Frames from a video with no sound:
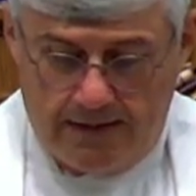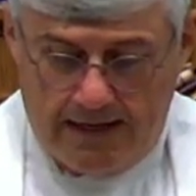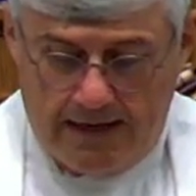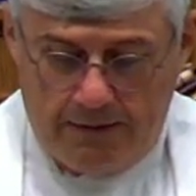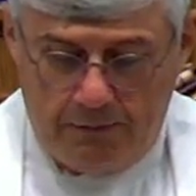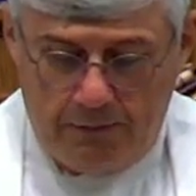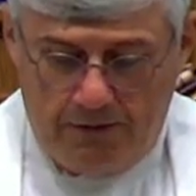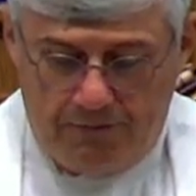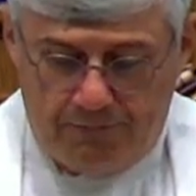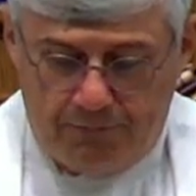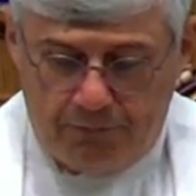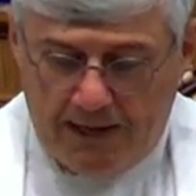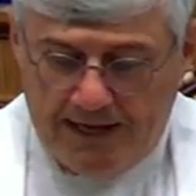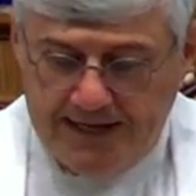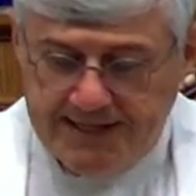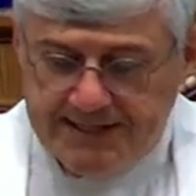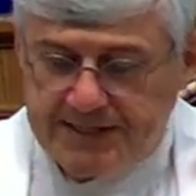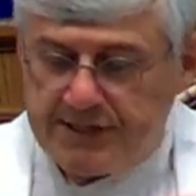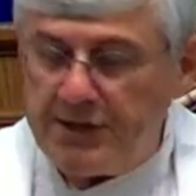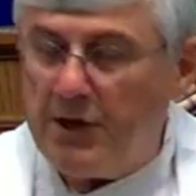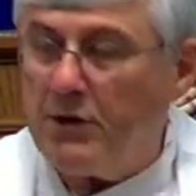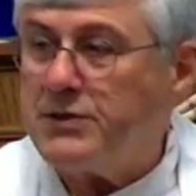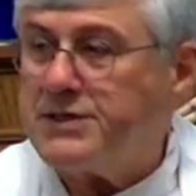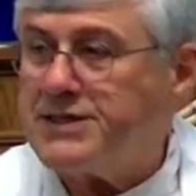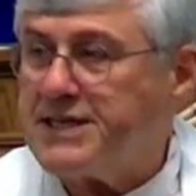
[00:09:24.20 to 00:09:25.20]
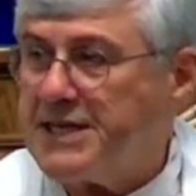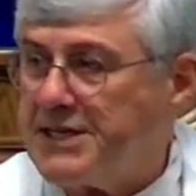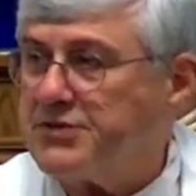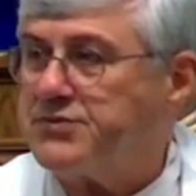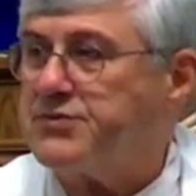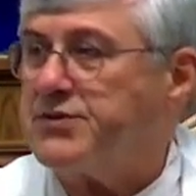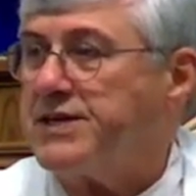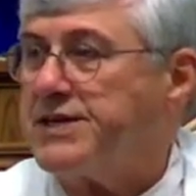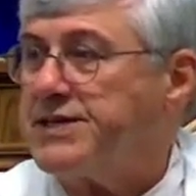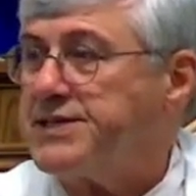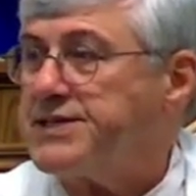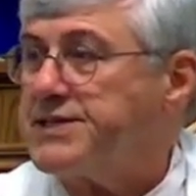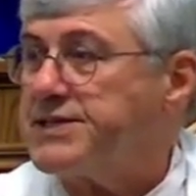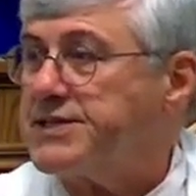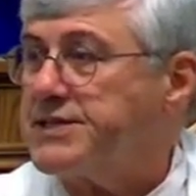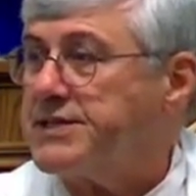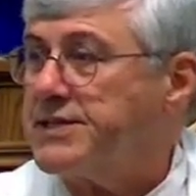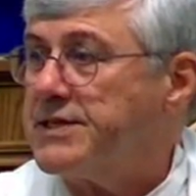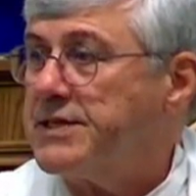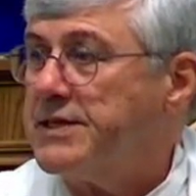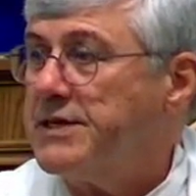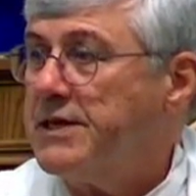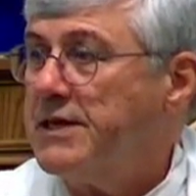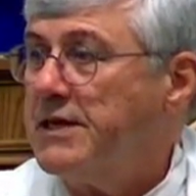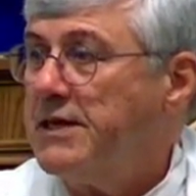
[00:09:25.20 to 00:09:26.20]
And we've placed those
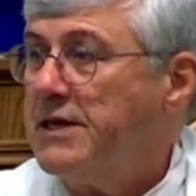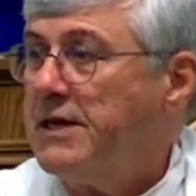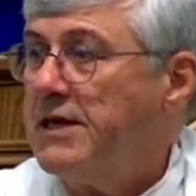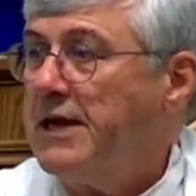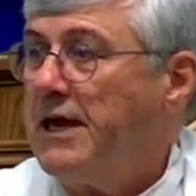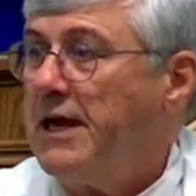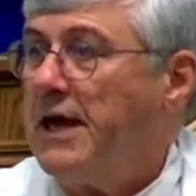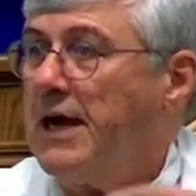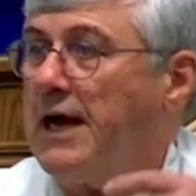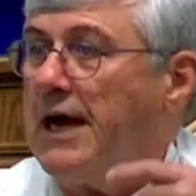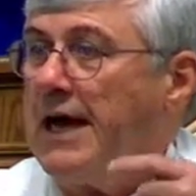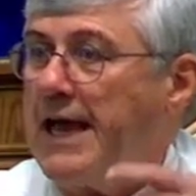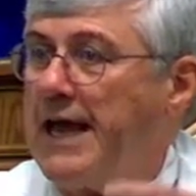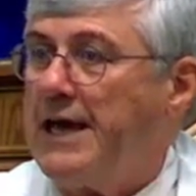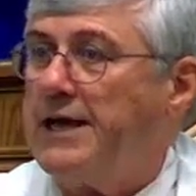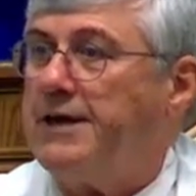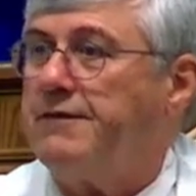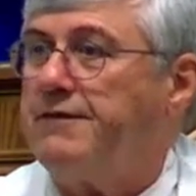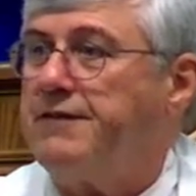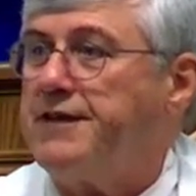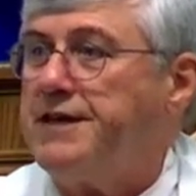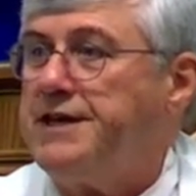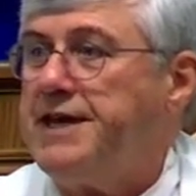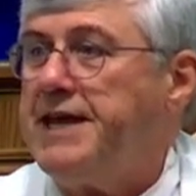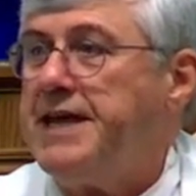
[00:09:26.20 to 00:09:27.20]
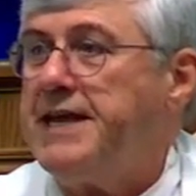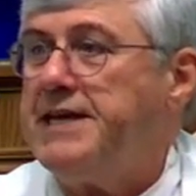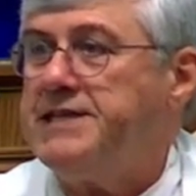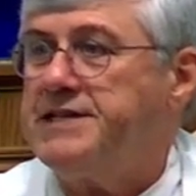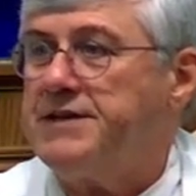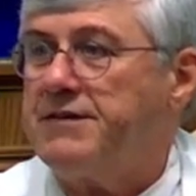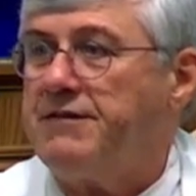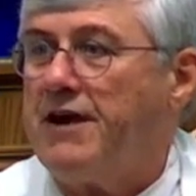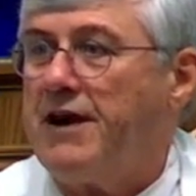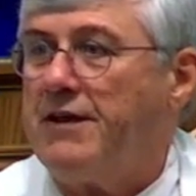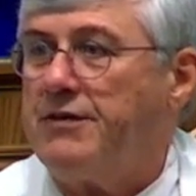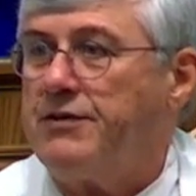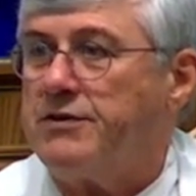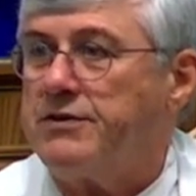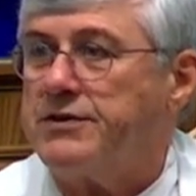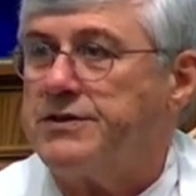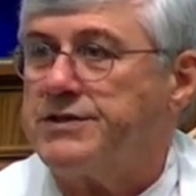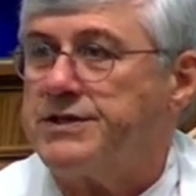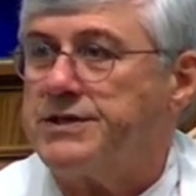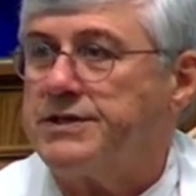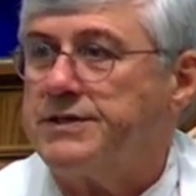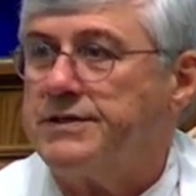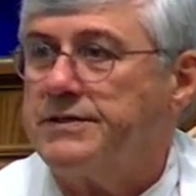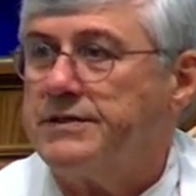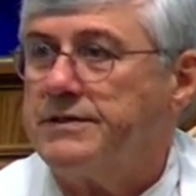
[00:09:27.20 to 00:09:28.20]
interests ahead of the needs of
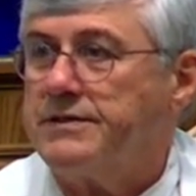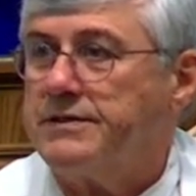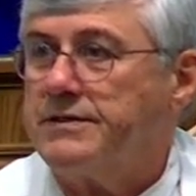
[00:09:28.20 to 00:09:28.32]
others.